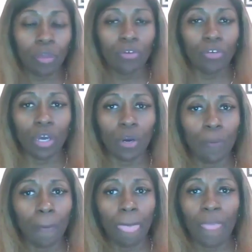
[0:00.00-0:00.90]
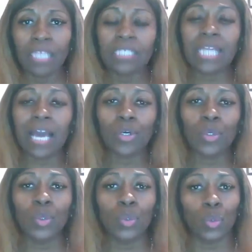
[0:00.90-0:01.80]
It's not
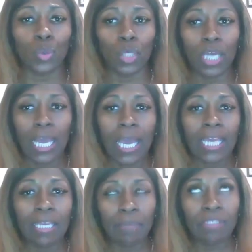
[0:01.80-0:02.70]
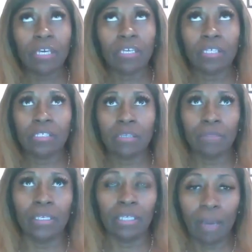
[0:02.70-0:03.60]
cool. And let me tell y'all
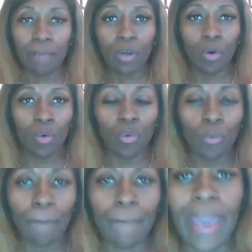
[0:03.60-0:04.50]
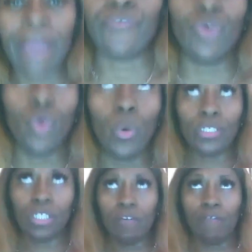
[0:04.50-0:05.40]
something. I'm going to go back real
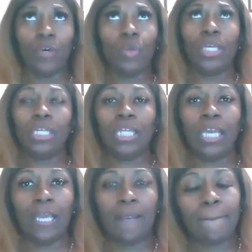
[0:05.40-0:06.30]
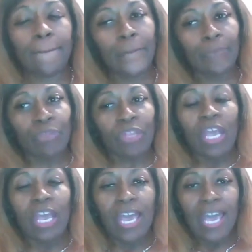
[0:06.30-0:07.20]
quick to the voting thing.
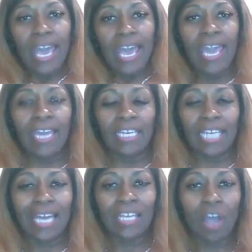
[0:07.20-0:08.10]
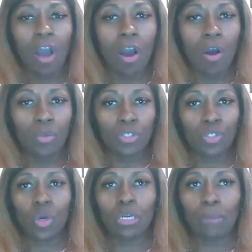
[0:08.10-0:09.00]
And a lot of y'all was
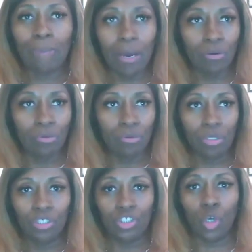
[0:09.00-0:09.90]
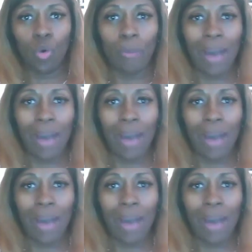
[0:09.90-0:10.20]
talking about Joe